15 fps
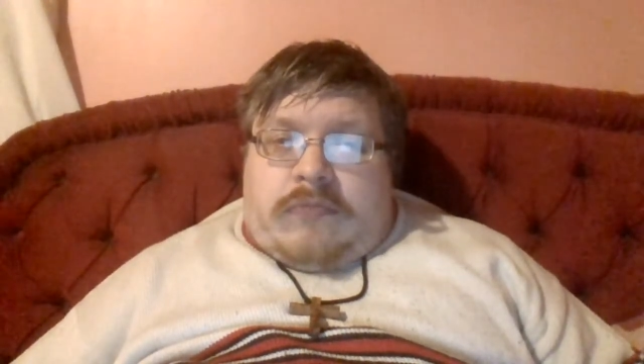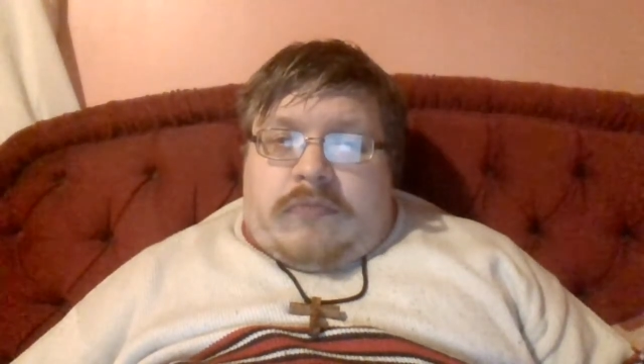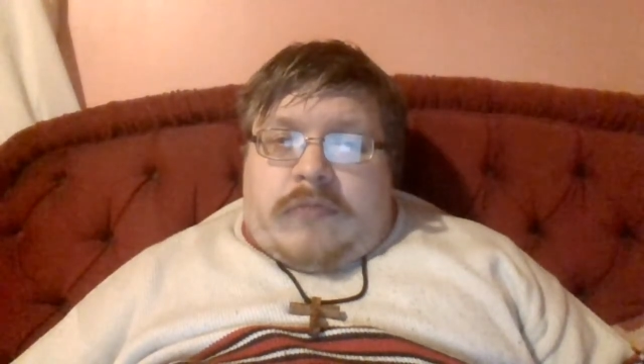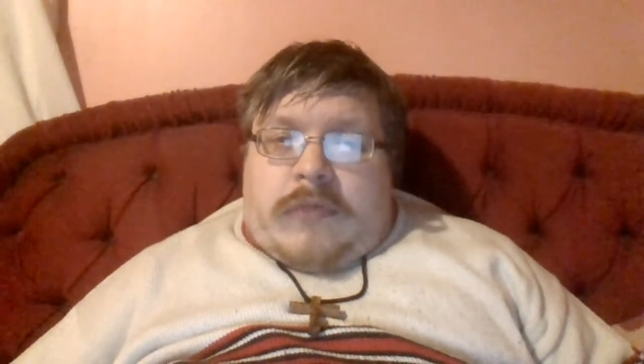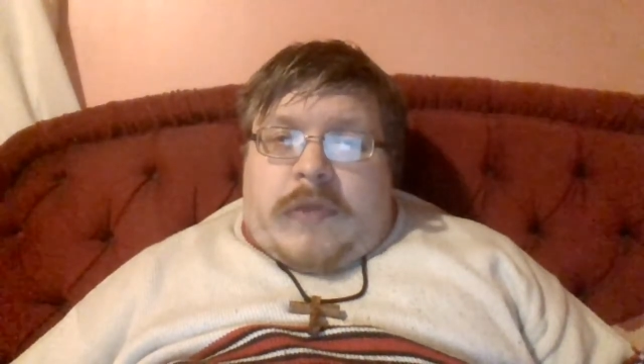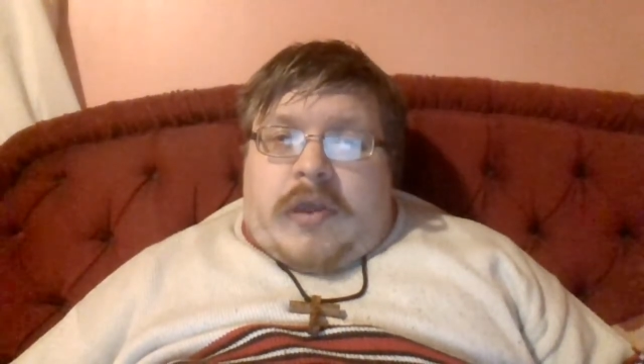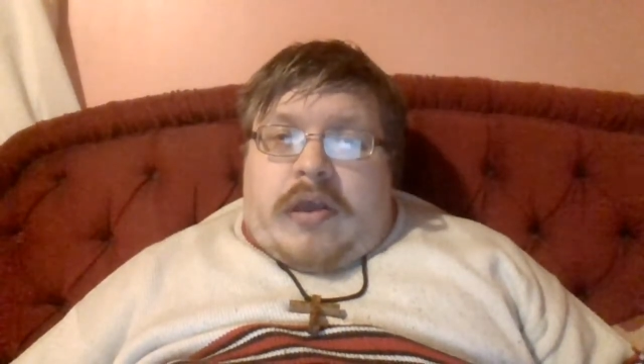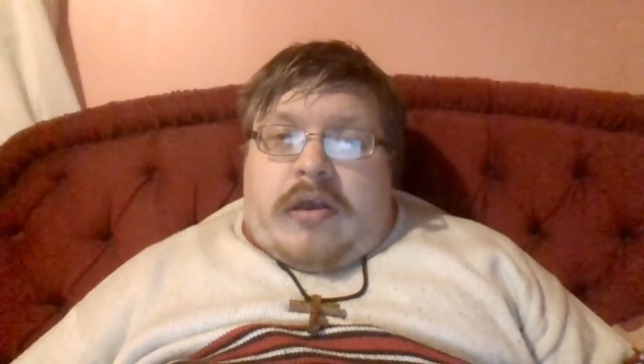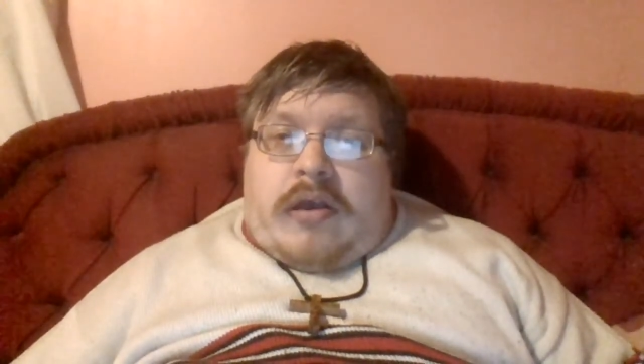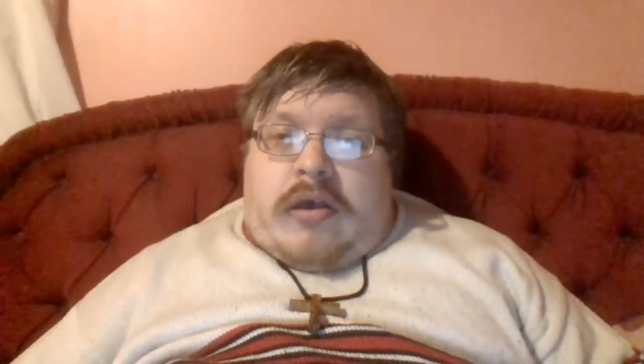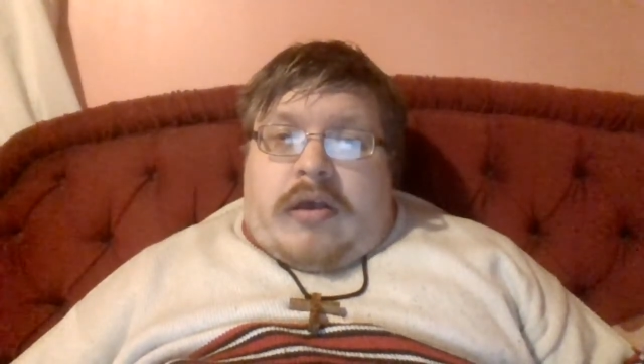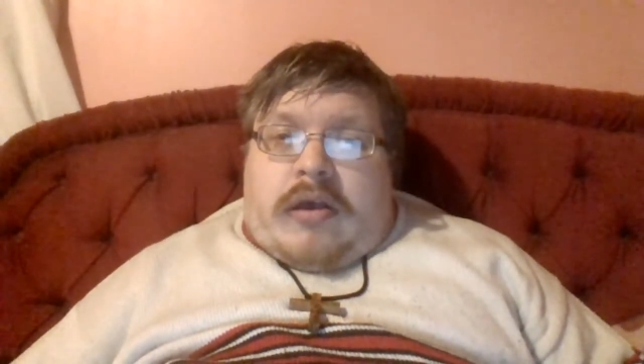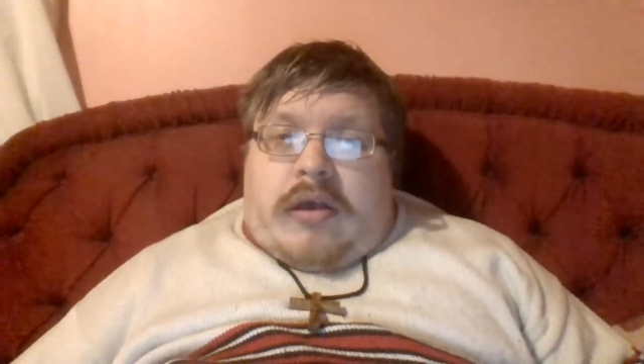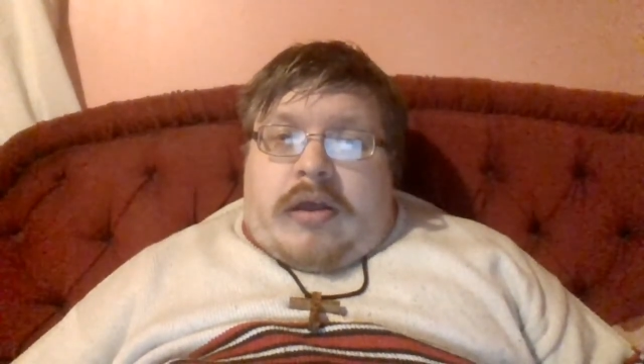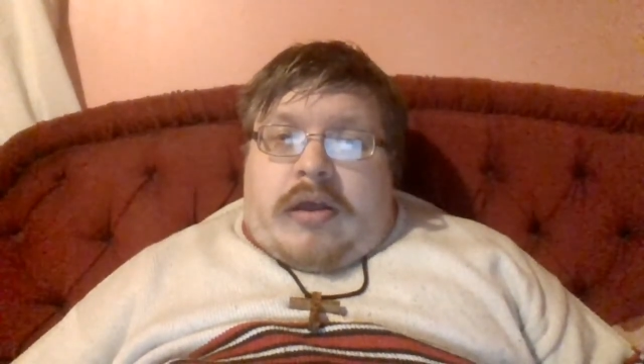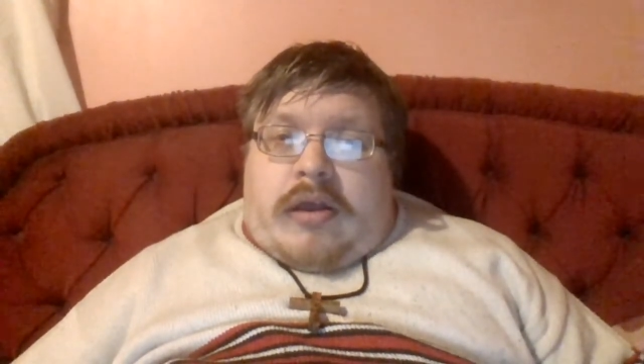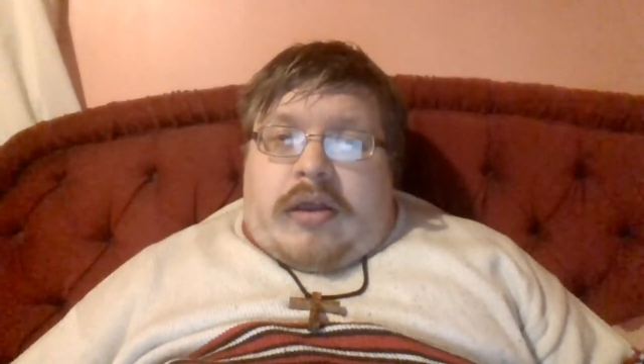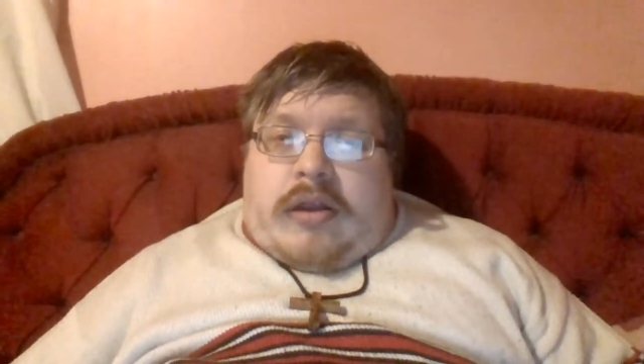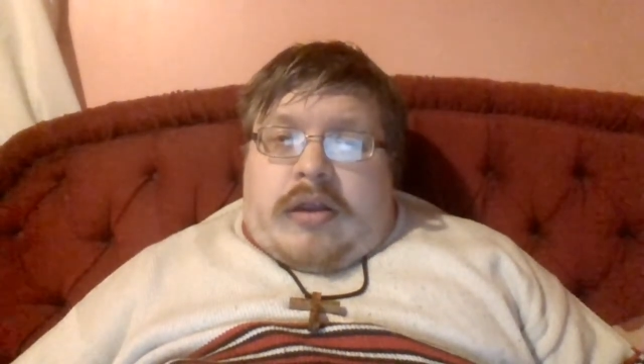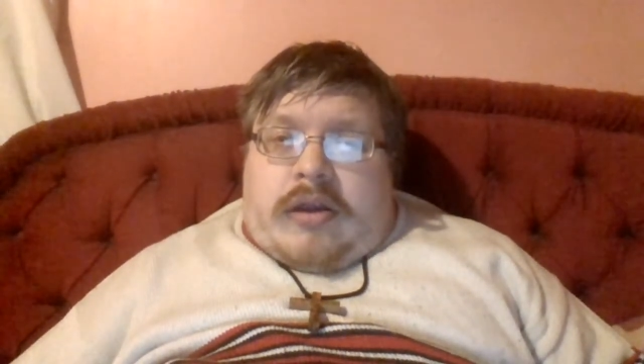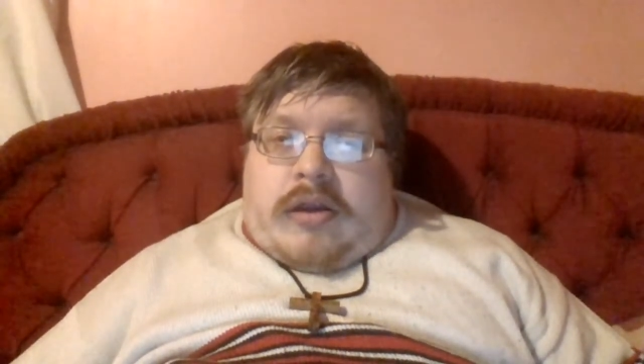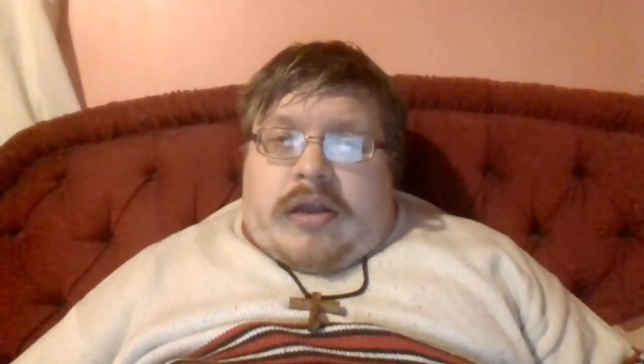your house,
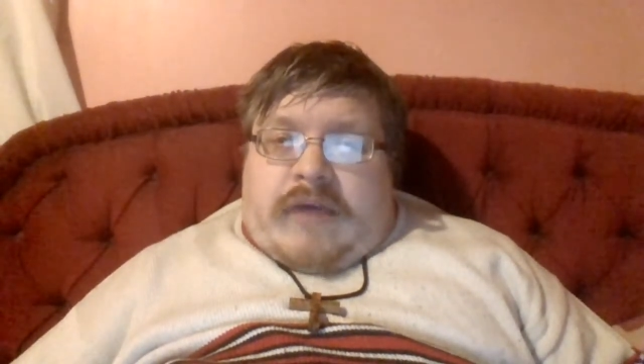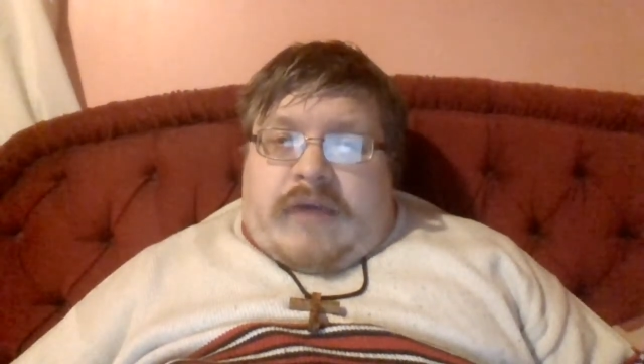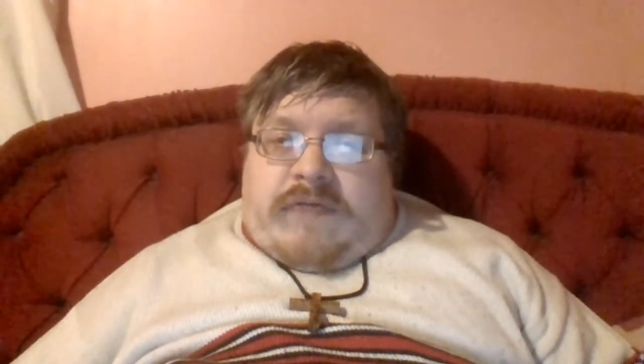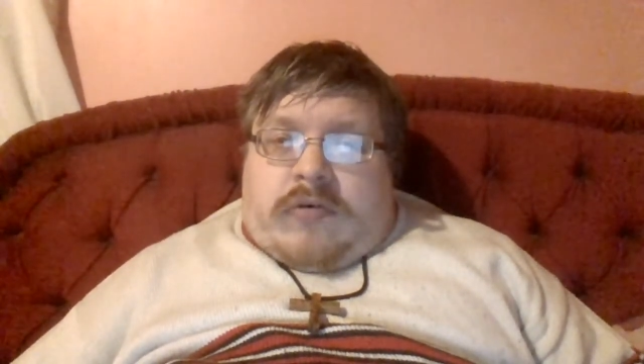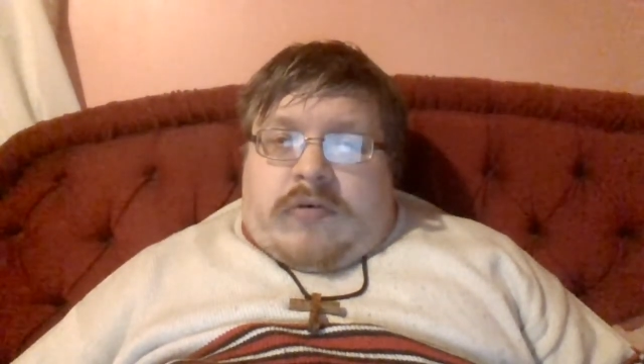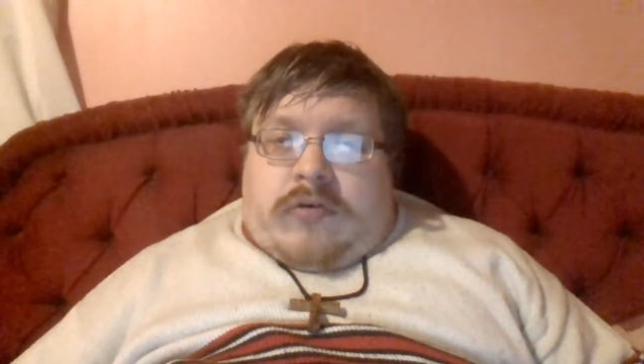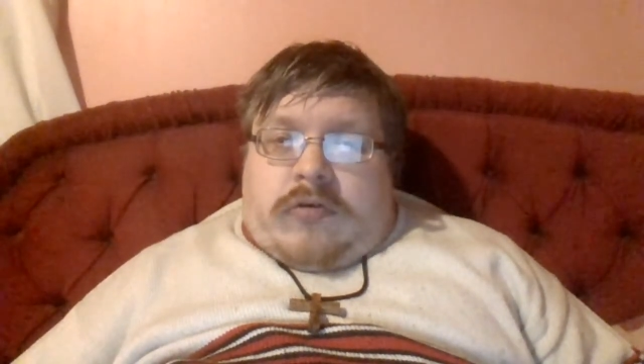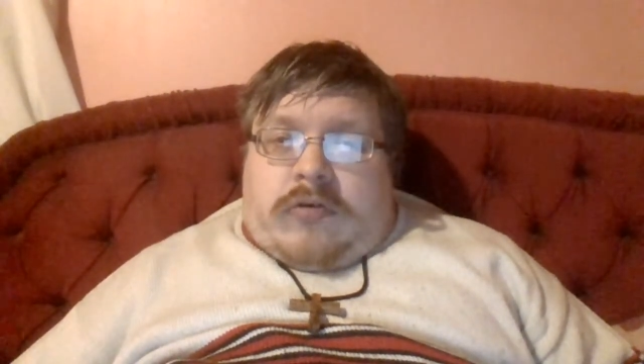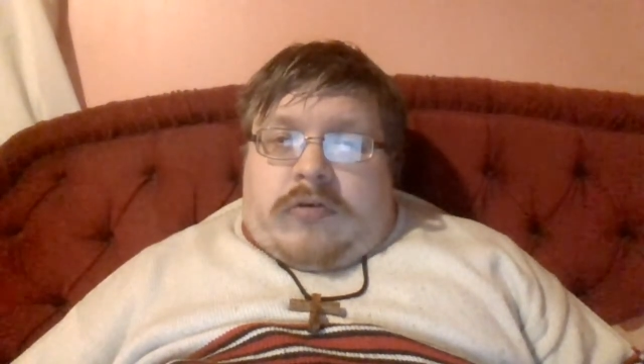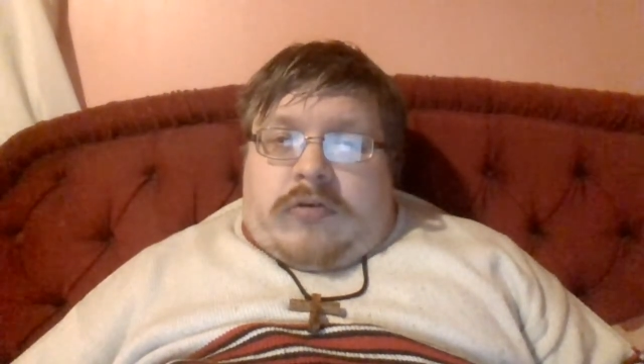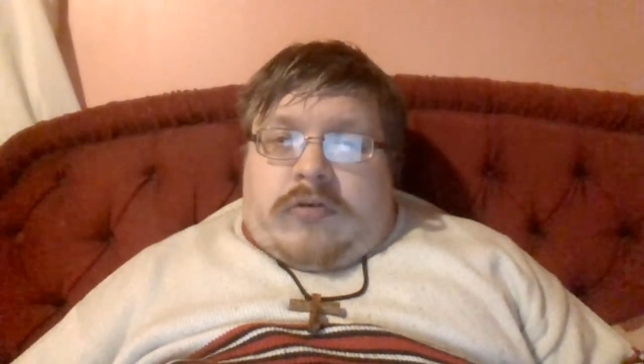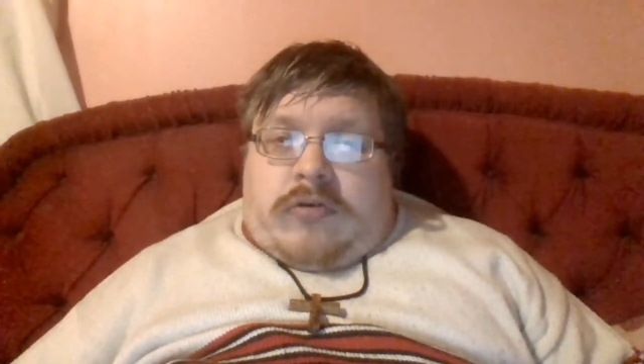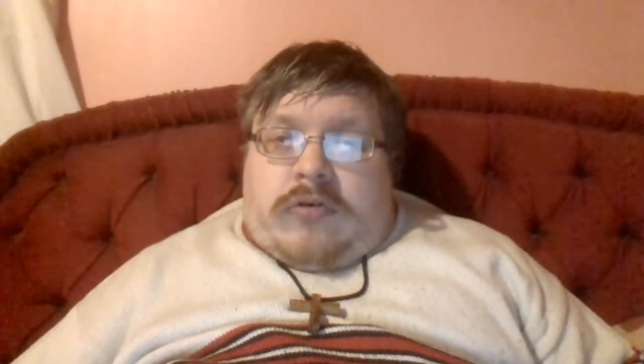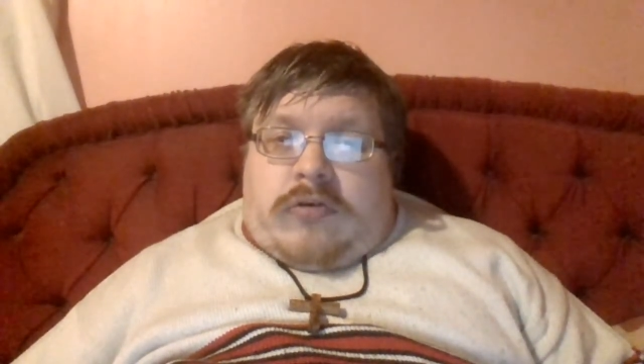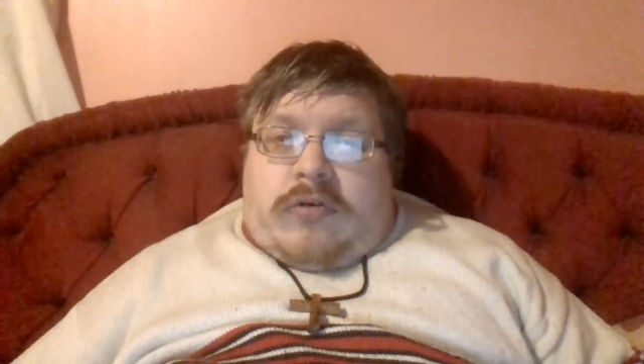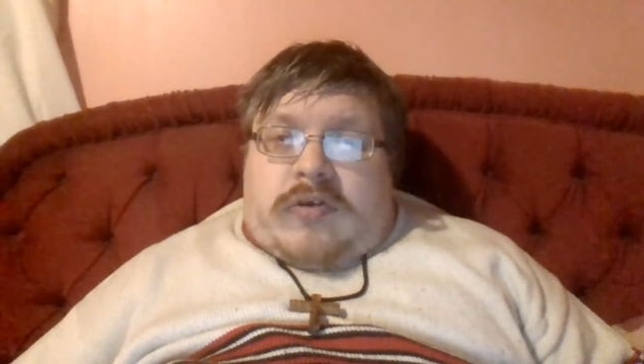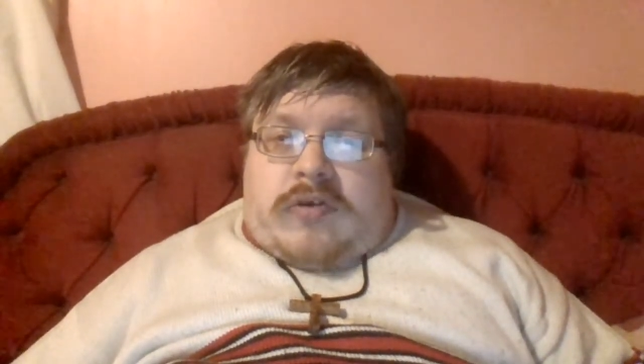and when you walk by the way,